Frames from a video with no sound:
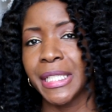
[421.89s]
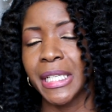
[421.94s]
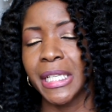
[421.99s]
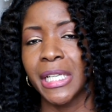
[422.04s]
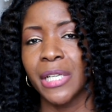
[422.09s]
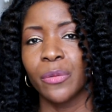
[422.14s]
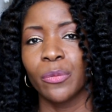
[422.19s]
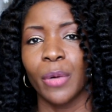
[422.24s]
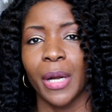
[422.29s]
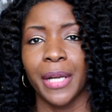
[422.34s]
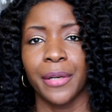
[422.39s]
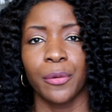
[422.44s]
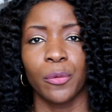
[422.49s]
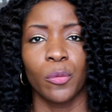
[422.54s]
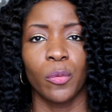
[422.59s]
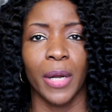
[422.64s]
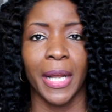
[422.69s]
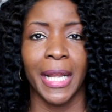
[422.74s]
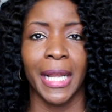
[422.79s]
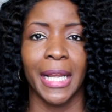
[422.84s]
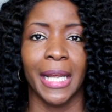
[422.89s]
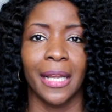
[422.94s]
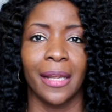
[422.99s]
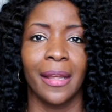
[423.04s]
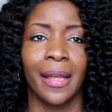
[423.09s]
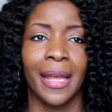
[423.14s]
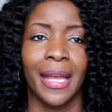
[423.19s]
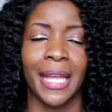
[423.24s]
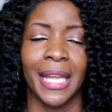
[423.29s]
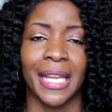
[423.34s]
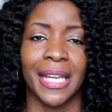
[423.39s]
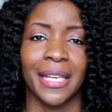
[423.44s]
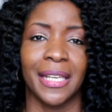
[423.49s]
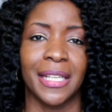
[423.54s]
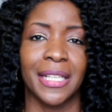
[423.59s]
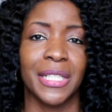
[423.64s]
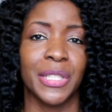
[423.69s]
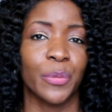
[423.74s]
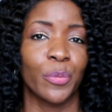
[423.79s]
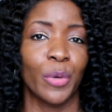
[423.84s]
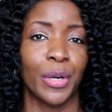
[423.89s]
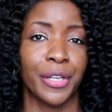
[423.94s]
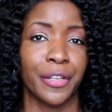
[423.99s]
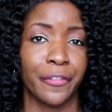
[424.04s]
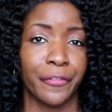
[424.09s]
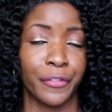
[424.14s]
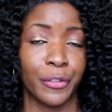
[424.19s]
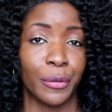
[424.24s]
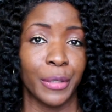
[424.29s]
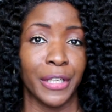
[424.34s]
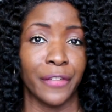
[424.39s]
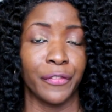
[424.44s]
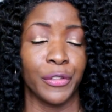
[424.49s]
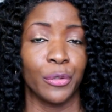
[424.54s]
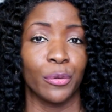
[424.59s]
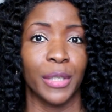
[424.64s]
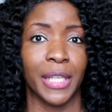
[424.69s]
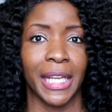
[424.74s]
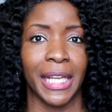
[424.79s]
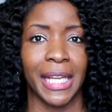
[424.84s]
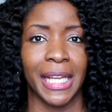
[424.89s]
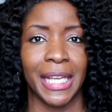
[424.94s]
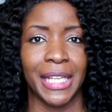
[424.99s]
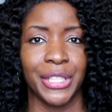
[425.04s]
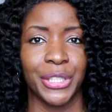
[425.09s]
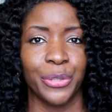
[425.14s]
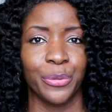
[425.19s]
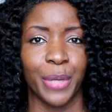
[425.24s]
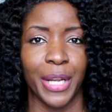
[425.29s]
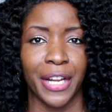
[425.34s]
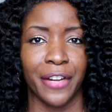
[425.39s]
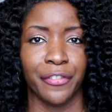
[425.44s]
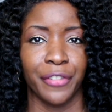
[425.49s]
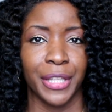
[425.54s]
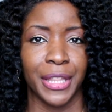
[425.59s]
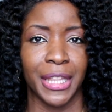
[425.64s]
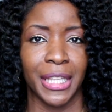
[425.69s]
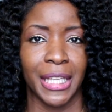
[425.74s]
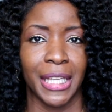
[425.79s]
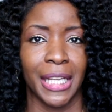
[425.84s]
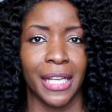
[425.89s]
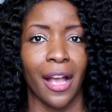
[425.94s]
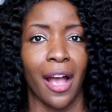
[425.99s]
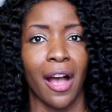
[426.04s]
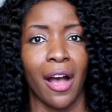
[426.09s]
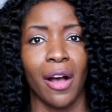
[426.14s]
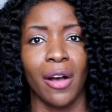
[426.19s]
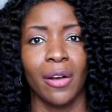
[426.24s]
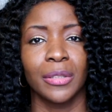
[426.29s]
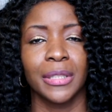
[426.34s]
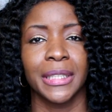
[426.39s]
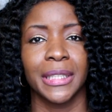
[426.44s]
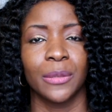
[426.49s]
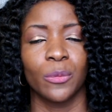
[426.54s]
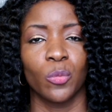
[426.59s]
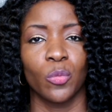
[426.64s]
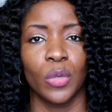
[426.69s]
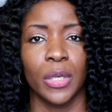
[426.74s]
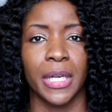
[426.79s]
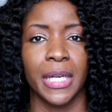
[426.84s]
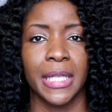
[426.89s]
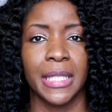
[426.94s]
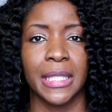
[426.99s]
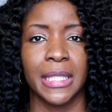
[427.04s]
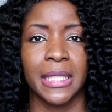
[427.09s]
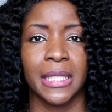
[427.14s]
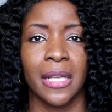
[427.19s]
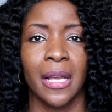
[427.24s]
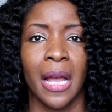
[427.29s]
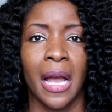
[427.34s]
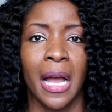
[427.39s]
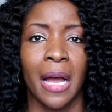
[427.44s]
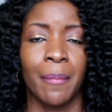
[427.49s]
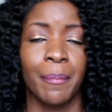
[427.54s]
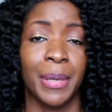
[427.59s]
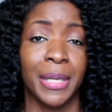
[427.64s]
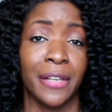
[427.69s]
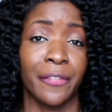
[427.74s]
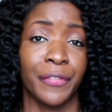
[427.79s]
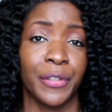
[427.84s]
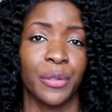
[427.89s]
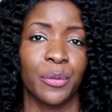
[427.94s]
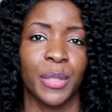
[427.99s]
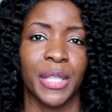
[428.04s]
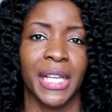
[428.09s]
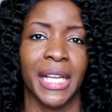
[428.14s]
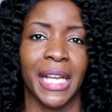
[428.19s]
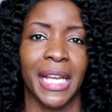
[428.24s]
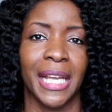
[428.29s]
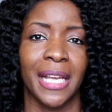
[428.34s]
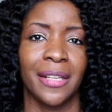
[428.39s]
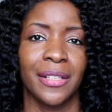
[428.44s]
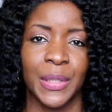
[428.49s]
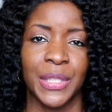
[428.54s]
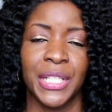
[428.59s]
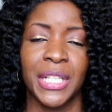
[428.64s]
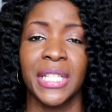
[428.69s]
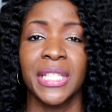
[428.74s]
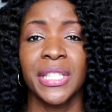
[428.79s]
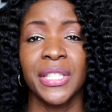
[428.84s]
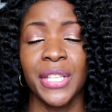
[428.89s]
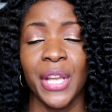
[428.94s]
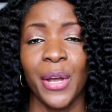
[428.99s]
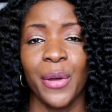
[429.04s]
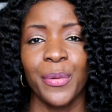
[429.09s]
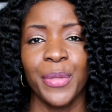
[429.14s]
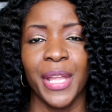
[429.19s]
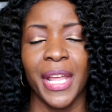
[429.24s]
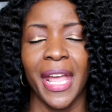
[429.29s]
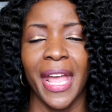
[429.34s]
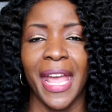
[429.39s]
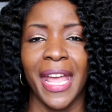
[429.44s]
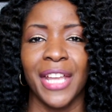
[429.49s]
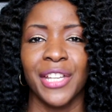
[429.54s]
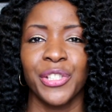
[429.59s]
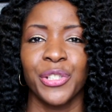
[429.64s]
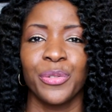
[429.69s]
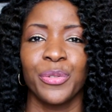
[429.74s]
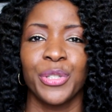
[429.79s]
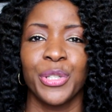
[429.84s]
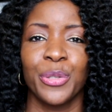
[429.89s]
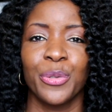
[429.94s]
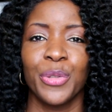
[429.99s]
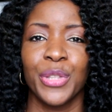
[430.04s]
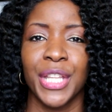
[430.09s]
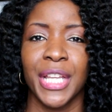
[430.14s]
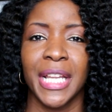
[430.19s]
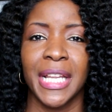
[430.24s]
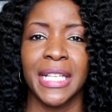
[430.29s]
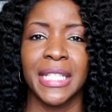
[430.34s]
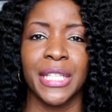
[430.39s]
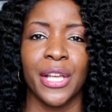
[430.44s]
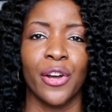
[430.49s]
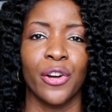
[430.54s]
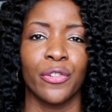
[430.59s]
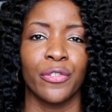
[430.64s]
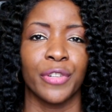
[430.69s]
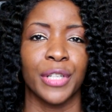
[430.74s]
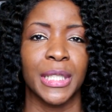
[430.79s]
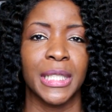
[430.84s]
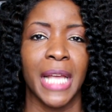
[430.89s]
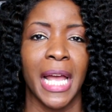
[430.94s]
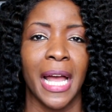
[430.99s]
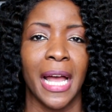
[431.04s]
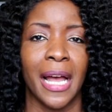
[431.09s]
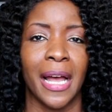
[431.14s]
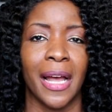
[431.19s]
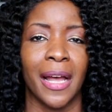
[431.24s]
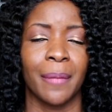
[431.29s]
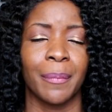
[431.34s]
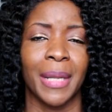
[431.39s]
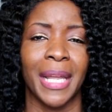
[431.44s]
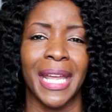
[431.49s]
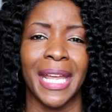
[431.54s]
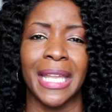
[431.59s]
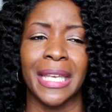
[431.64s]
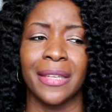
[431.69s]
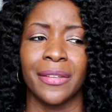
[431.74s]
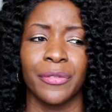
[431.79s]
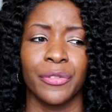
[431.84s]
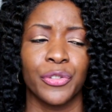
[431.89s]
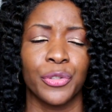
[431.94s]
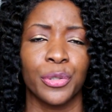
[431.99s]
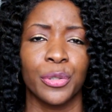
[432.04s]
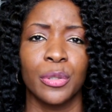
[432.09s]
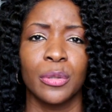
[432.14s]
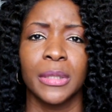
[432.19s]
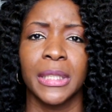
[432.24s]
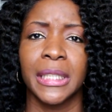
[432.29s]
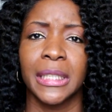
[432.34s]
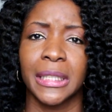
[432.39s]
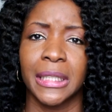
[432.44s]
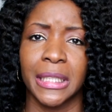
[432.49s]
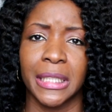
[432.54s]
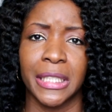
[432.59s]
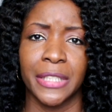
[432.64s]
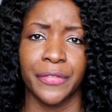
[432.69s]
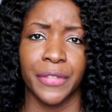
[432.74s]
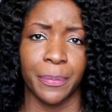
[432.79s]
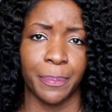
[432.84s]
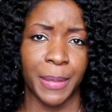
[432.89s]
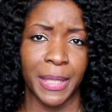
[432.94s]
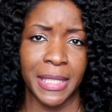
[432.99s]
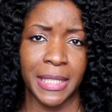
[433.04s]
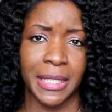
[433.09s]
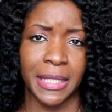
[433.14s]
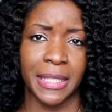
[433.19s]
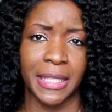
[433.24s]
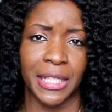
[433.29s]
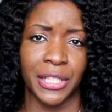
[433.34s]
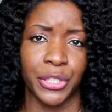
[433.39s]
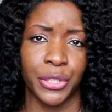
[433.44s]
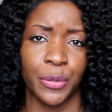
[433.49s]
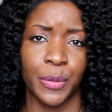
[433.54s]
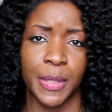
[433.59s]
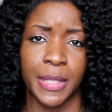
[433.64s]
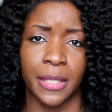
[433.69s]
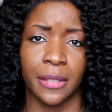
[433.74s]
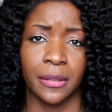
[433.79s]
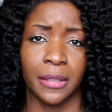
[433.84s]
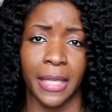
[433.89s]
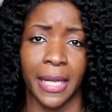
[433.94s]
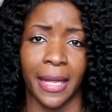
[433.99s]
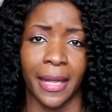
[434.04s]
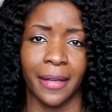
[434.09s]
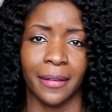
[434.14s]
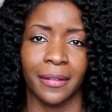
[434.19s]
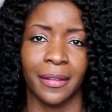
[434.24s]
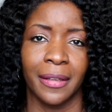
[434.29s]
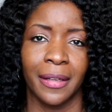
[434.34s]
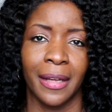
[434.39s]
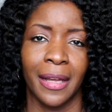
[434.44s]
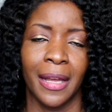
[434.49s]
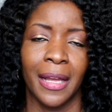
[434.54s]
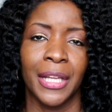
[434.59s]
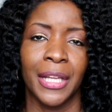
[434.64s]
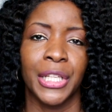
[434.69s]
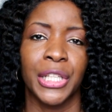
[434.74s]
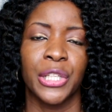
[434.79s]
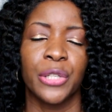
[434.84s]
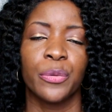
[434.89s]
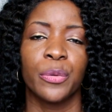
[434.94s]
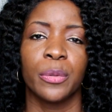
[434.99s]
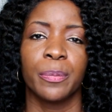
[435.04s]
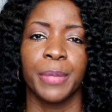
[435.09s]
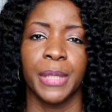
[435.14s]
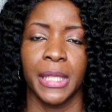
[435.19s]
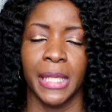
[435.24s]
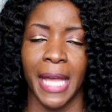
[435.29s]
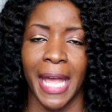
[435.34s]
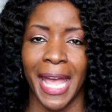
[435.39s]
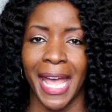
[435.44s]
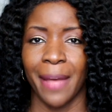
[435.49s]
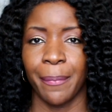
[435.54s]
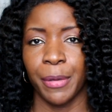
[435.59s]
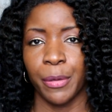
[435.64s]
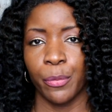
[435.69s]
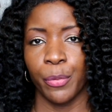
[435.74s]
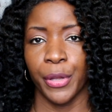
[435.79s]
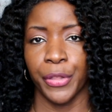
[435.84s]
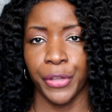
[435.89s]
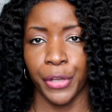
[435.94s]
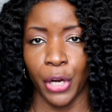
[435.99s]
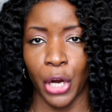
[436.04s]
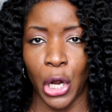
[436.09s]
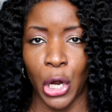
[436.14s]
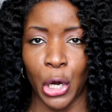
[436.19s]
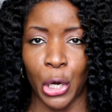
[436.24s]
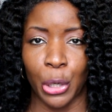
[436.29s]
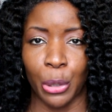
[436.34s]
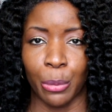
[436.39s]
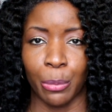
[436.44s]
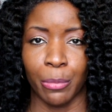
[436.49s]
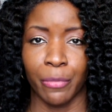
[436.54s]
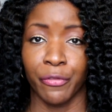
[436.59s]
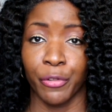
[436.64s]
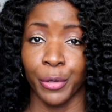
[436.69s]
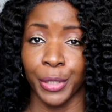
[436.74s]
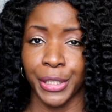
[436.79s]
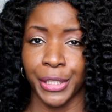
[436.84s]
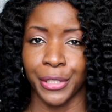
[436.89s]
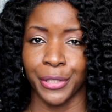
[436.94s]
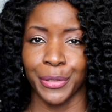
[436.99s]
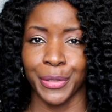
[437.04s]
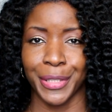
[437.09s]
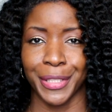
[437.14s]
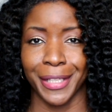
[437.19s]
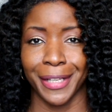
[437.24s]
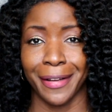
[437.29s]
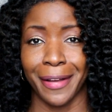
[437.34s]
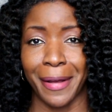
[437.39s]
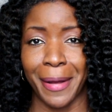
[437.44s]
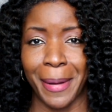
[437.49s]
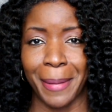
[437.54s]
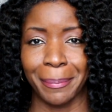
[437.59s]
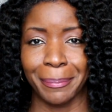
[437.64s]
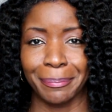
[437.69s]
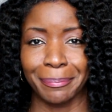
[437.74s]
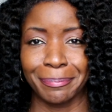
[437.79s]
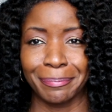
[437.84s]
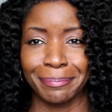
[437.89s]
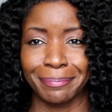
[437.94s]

done right away. It is wonderful if you can do everything all at once. But if you can't, just know that as you do things over time and truly love the pieces that you select, you will be happy with your home for years to come.